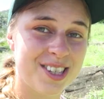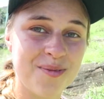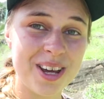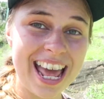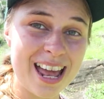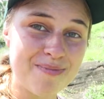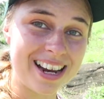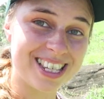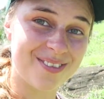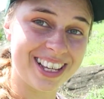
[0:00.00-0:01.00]
So I'm going to head
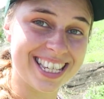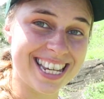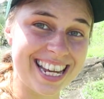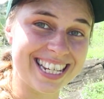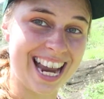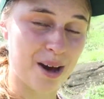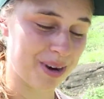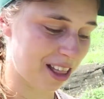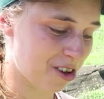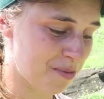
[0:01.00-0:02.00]
back to the field station now,
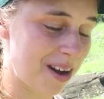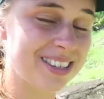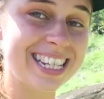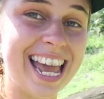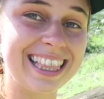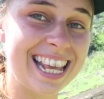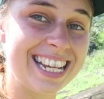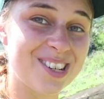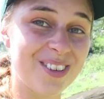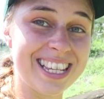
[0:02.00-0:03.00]
but I'll come out again
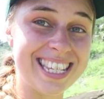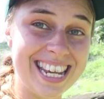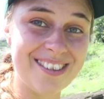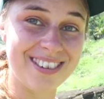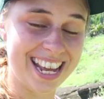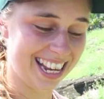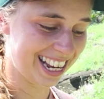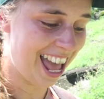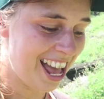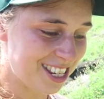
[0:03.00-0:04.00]
later on this
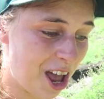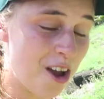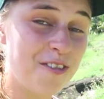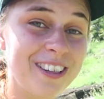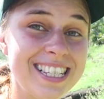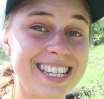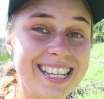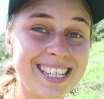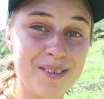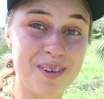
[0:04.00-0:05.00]
evening to hopefully
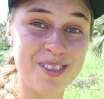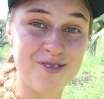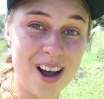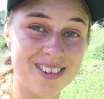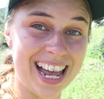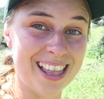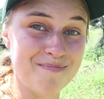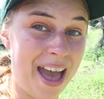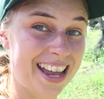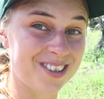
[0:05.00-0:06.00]
see some of the Round
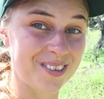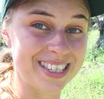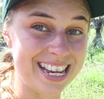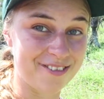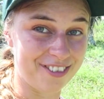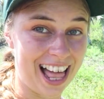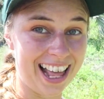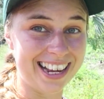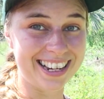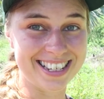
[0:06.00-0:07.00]
Island petrels in
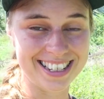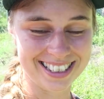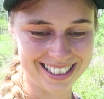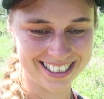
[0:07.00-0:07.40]
flight.